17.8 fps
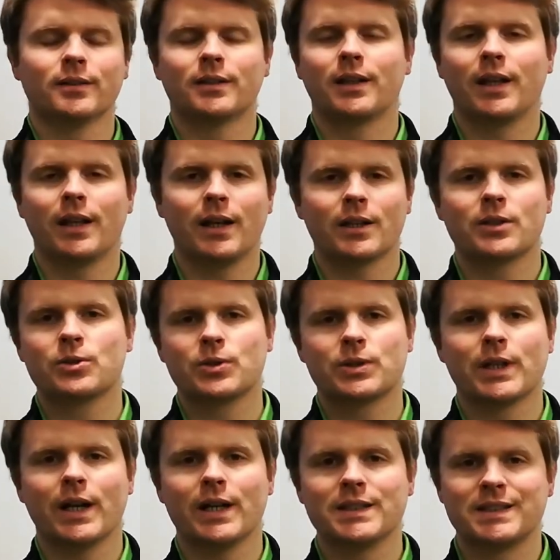Get
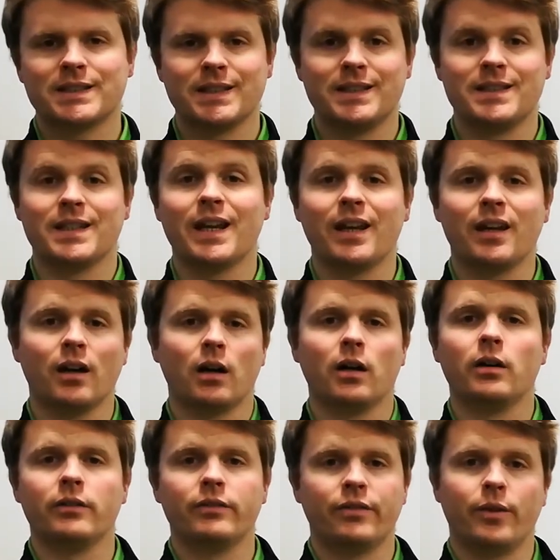exercise the day
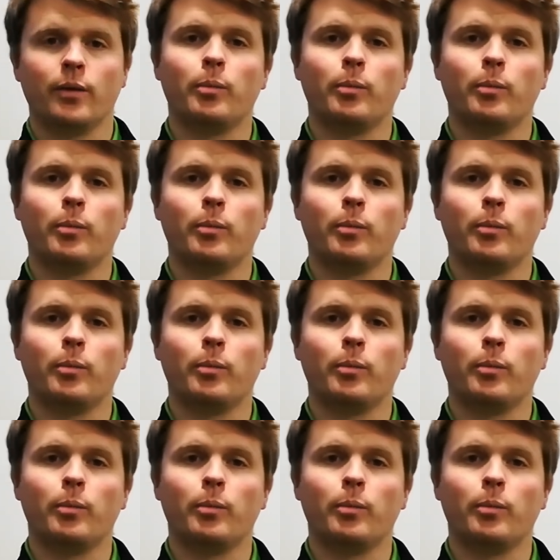of the